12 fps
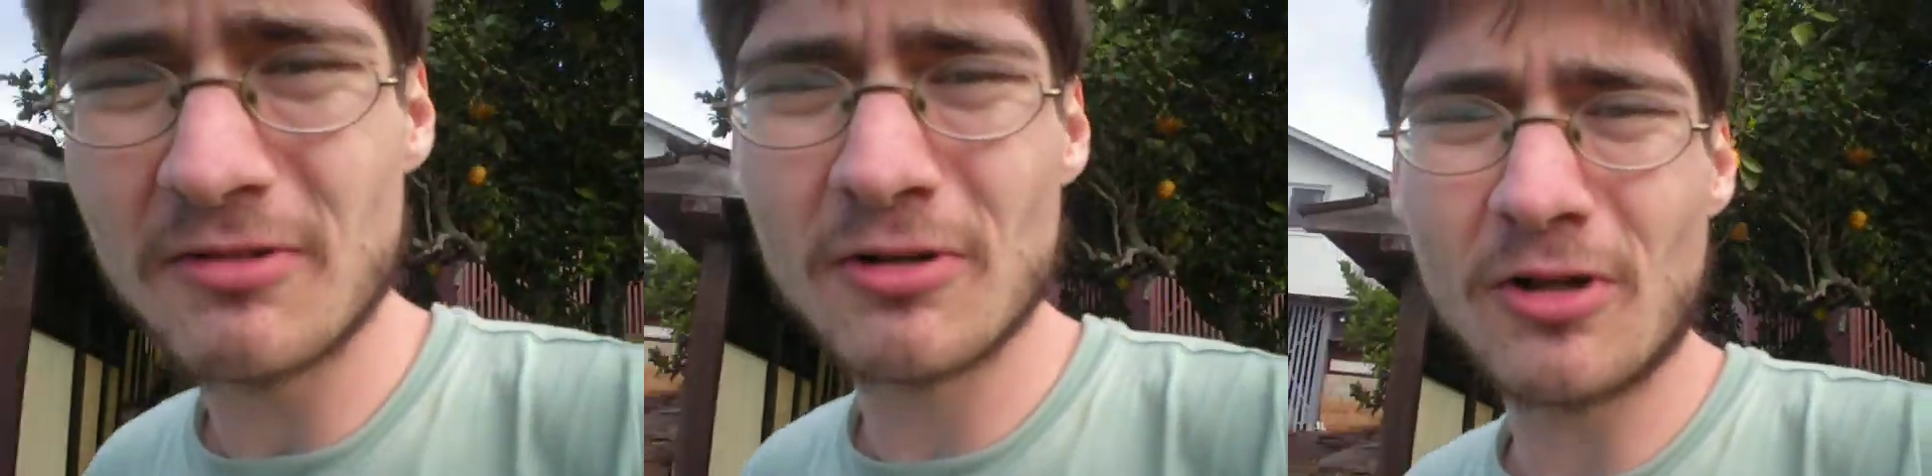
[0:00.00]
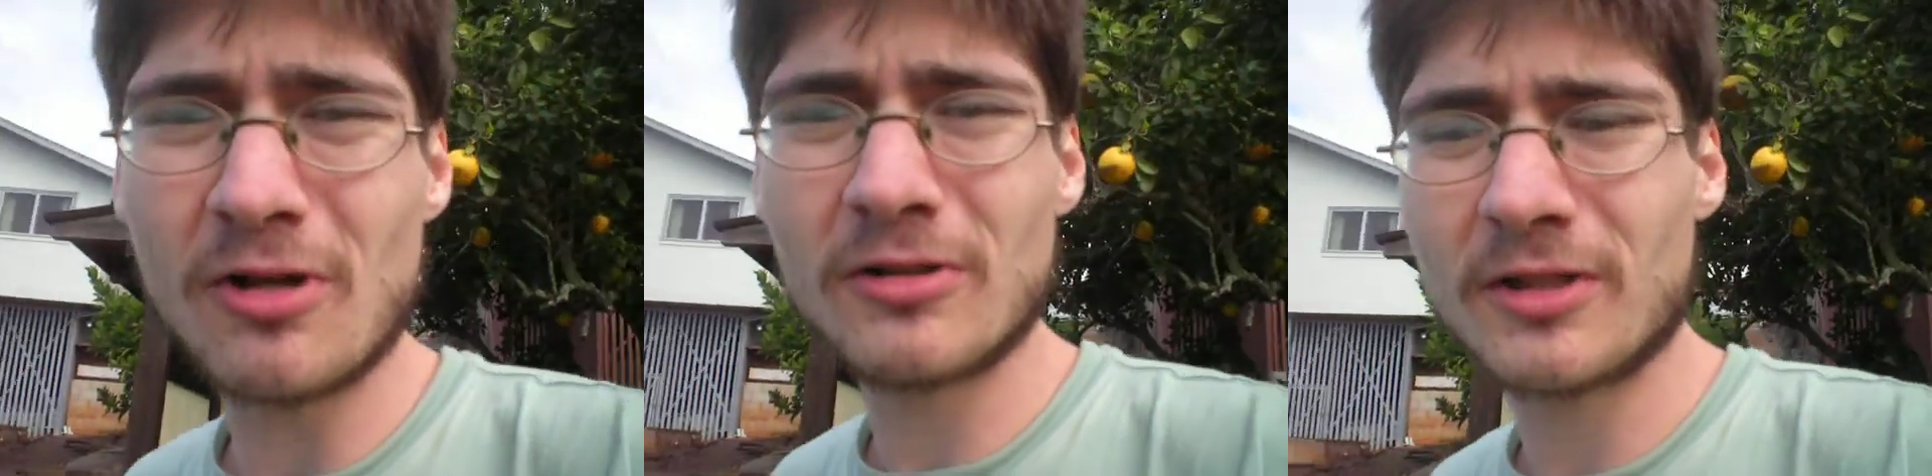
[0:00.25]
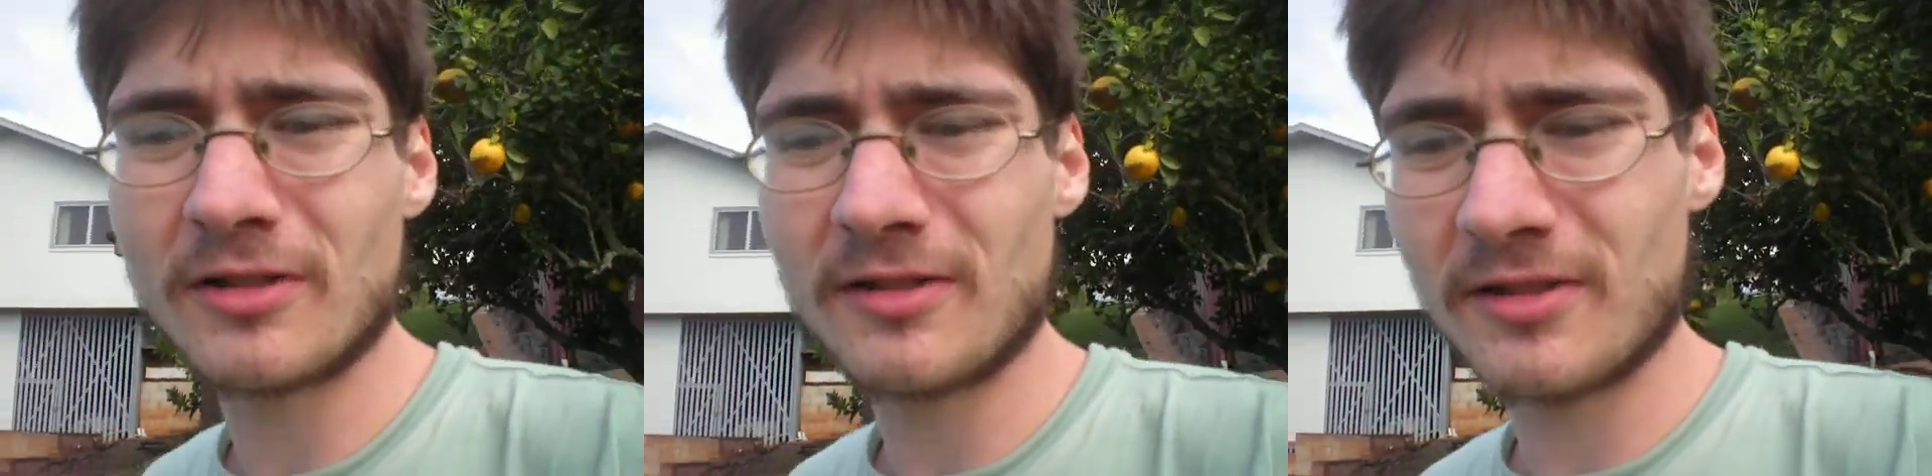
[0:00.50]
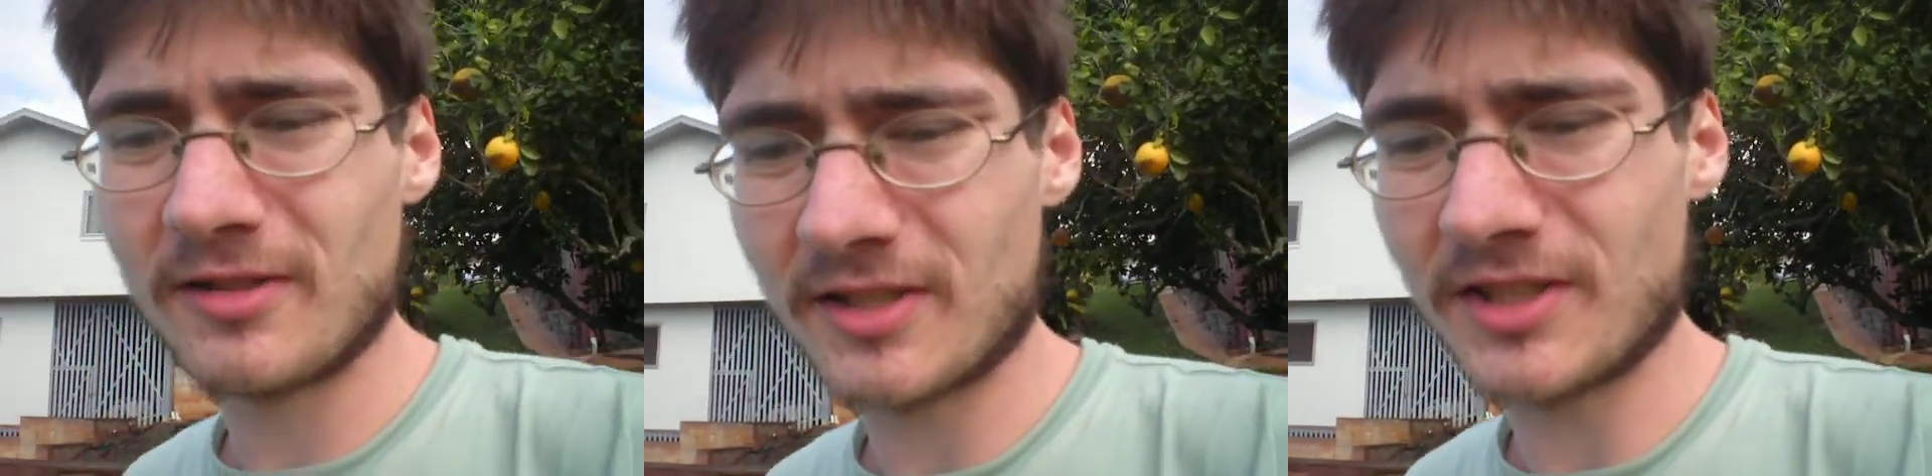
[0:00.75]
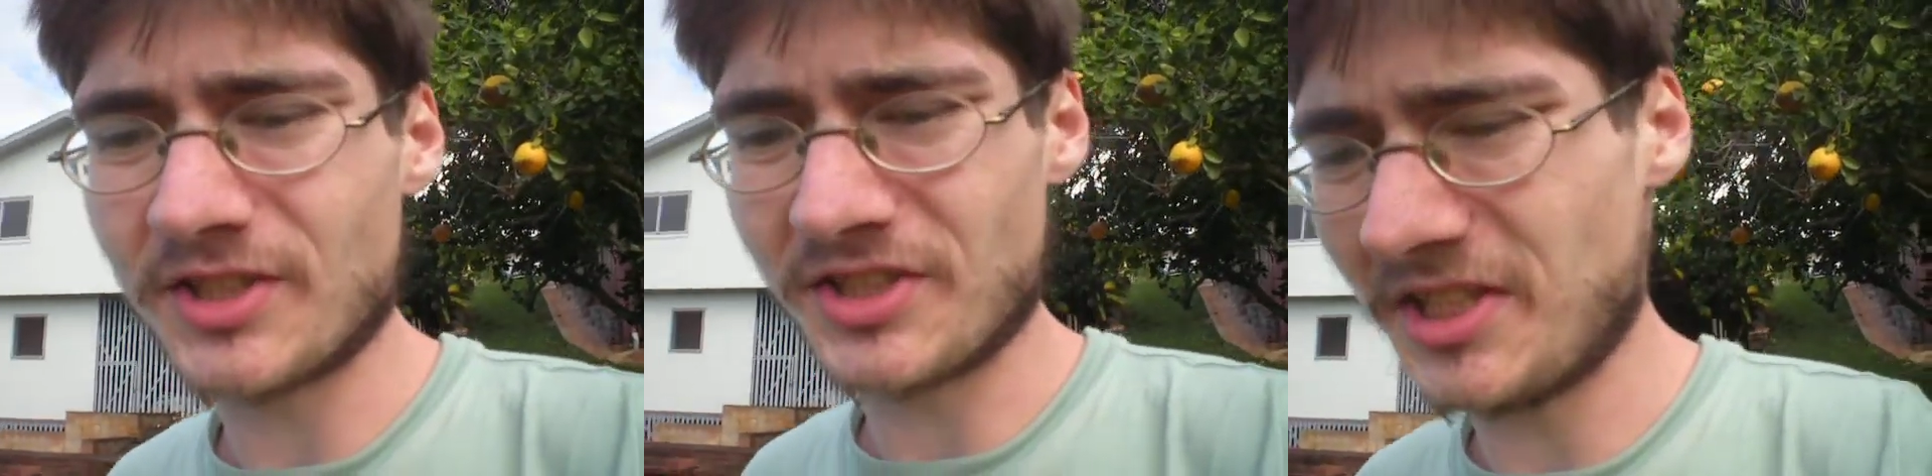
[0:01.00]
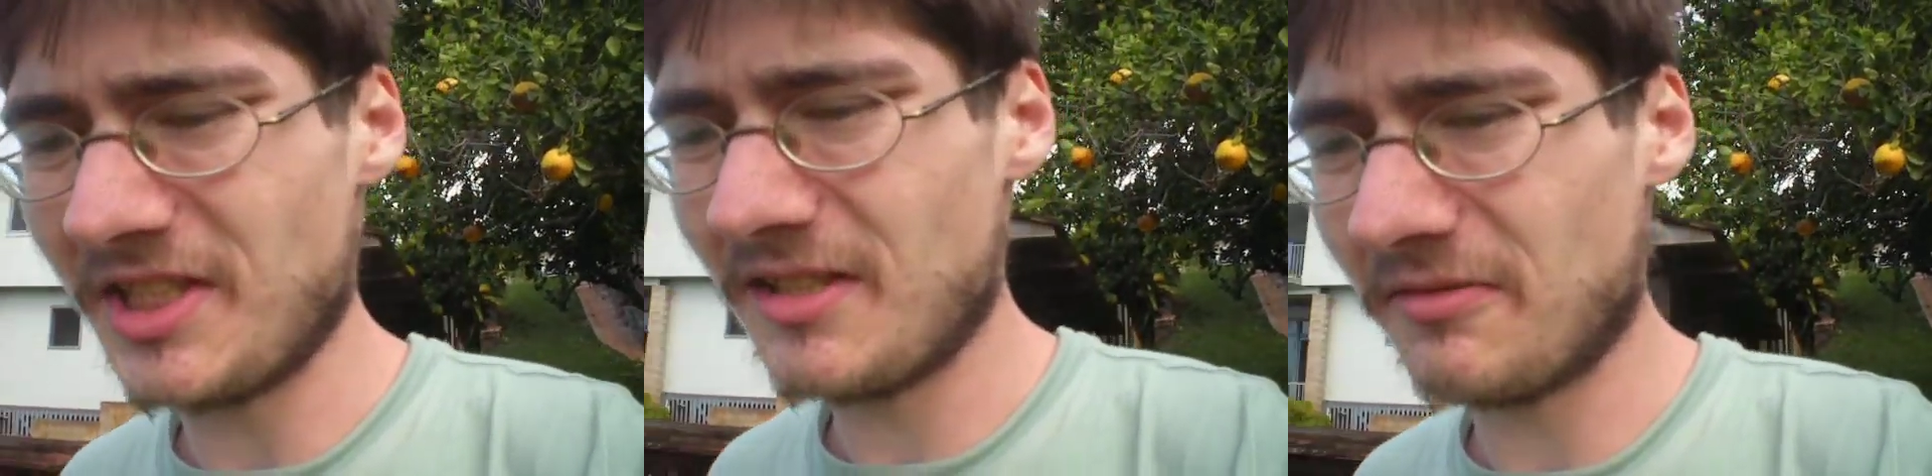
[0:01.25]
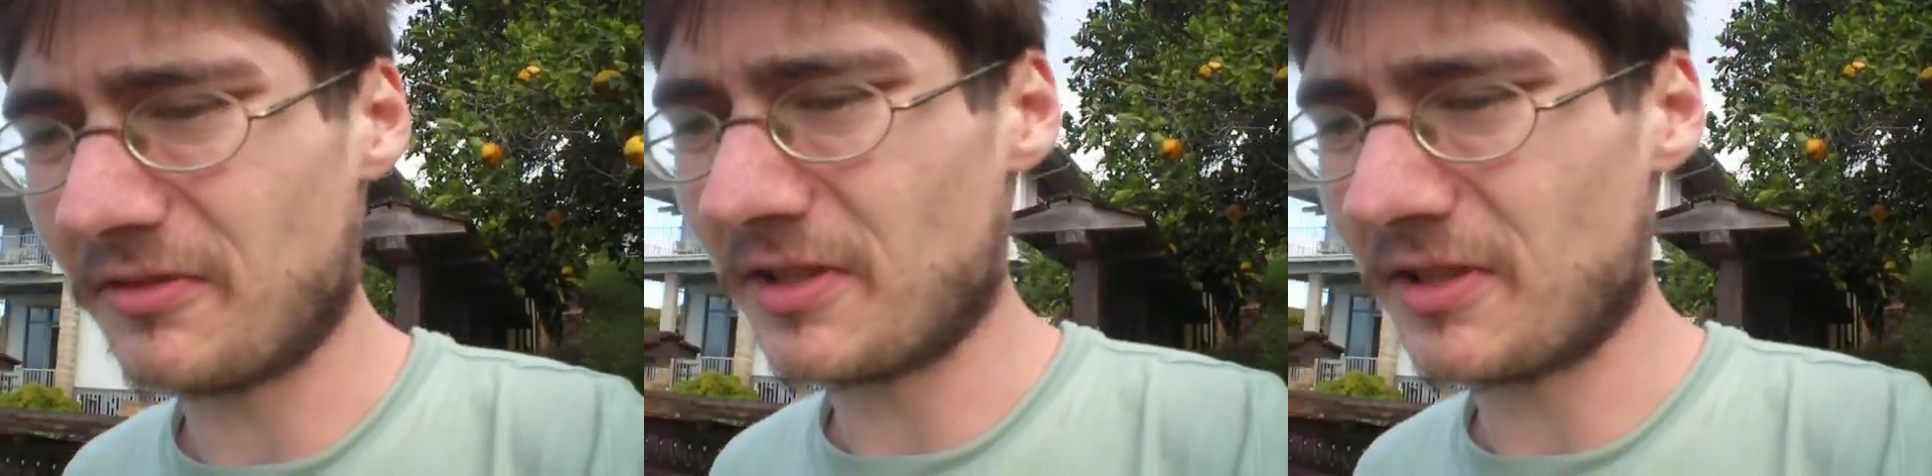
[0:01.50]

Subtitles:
were all conceived